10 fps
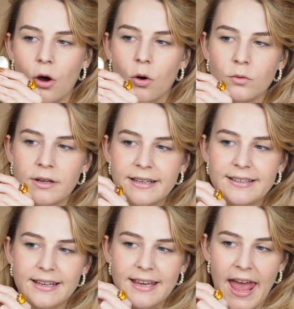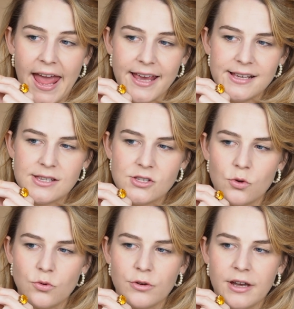only the case,
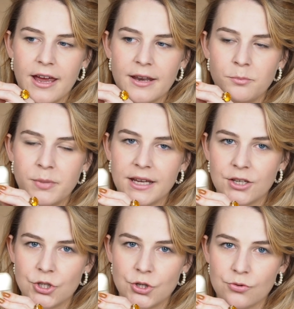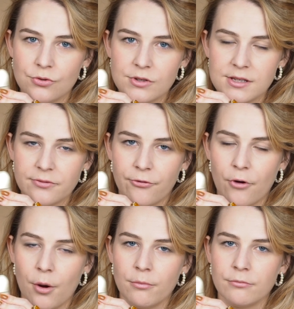so you can pick and choose
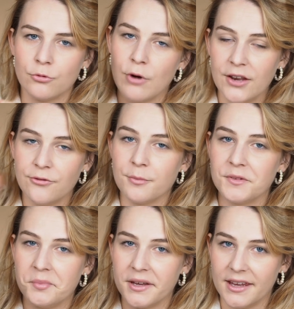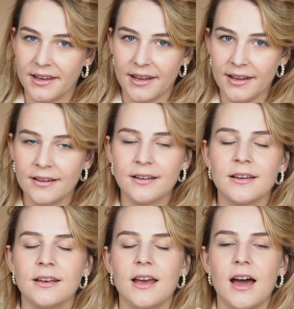from right from the beginning
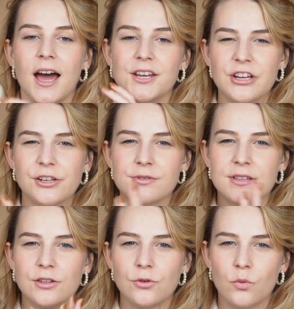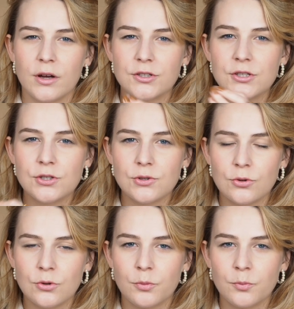eyeshadows that you want
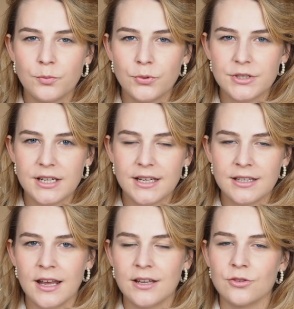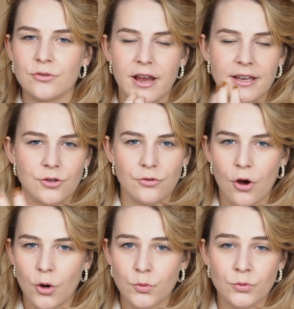to put in and to create your
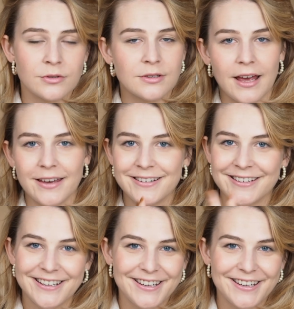own like